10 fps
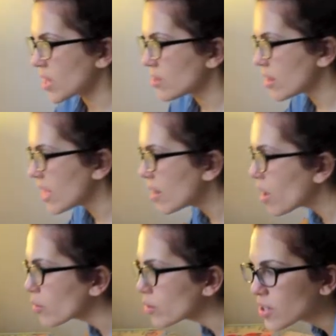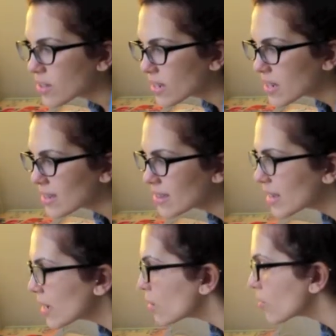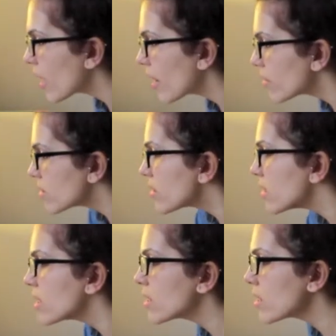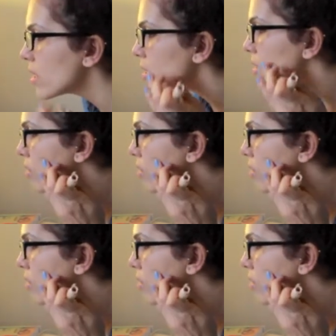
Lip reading: So then I would just conceal the areas that need it.